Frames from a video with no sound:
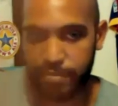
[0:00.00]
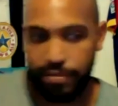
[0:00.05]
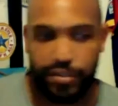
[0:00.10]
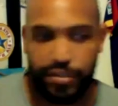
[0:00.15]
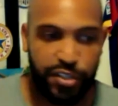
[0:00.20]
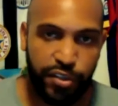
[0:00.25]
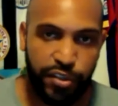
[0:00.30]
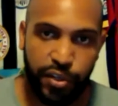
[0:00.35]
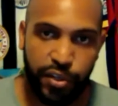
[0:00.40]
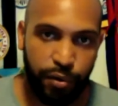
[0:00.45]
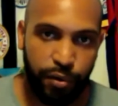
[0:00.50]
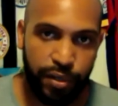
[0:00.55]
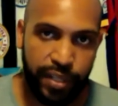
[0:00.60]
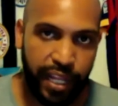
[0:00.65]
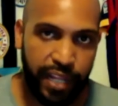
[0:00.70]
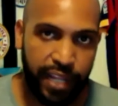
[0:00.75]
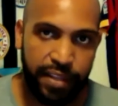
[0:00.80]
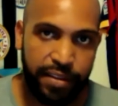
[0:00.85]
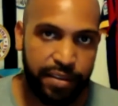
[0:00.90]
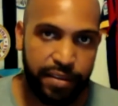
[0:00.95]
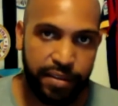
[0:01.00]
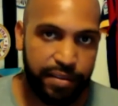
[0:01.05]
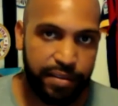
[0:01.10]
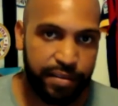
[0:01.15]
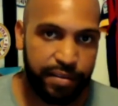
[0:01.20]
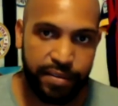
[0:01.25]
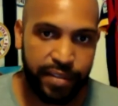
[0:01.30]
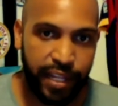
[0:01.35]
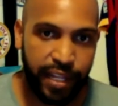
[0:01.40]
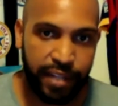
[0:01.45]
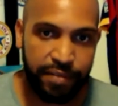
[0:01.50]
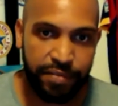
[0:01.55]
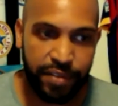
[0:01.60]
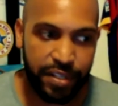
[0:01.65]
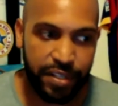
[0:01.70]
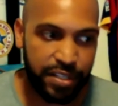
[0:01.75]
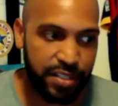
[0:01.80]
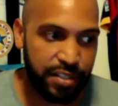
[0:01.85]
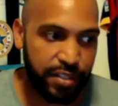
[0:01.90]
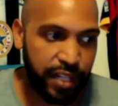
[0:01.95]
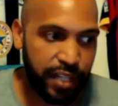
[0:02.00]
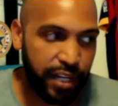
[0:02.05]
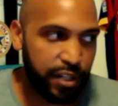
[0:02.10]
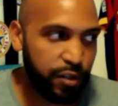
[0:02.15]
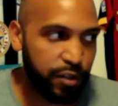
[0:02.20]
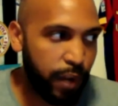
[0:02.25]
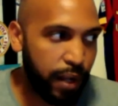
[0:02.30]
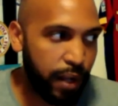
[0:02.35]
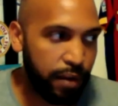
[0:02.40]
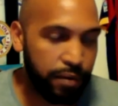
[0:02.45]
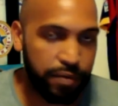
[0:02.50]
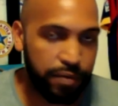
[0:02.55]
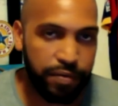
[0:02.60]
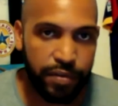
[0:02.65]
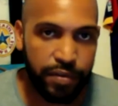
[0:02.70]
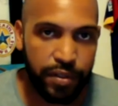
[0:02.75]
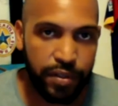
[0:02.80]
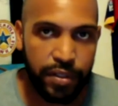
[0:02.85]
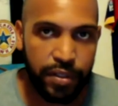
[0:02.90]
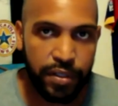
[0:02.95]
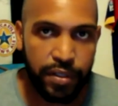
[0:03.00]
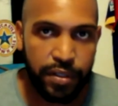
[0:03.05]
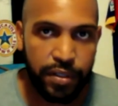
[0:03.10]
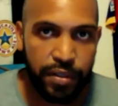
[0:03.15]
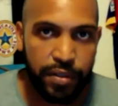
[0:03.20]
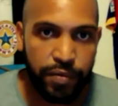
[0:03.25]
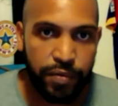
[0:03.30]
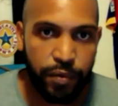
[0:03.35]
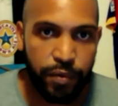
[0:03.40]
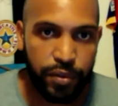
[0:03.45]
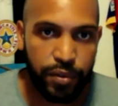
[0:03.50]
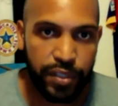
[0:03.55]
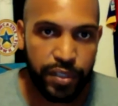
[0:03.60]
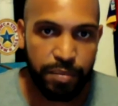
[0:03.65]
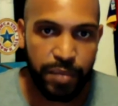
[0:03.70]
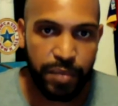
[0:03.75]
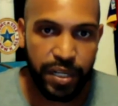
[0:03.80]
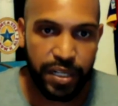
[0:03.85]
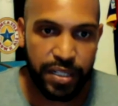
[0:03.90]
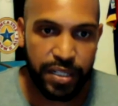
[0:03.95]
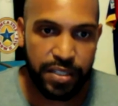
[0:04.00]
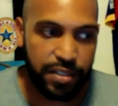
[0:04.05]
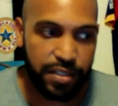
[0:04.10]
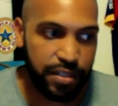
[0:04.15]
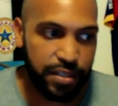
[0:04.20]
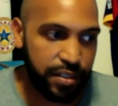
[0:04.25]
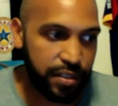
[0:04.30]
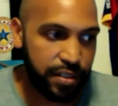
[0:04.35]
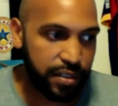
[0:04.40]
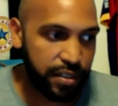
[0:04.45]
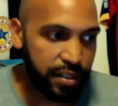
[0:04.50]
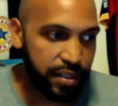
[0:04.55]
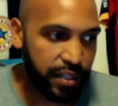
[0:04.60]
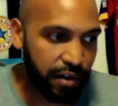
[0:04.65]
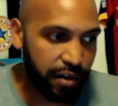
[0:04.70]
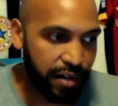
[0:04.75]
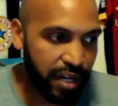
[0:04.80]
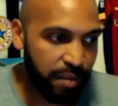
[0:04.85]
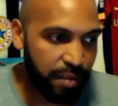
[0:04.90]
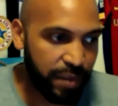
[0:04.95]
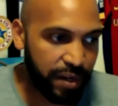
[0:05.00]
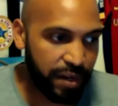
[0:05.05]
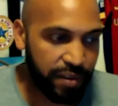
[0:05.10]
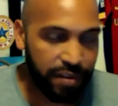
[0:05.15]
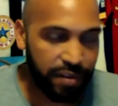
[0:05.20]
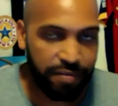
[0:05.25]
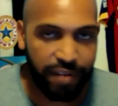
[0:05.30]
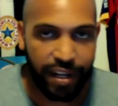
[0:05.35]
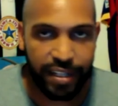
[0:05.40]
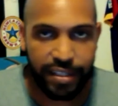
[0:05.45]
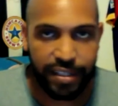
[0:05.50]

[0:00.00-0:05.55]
secured that first like 12, 14 minutes. You know what I mean, of the fight.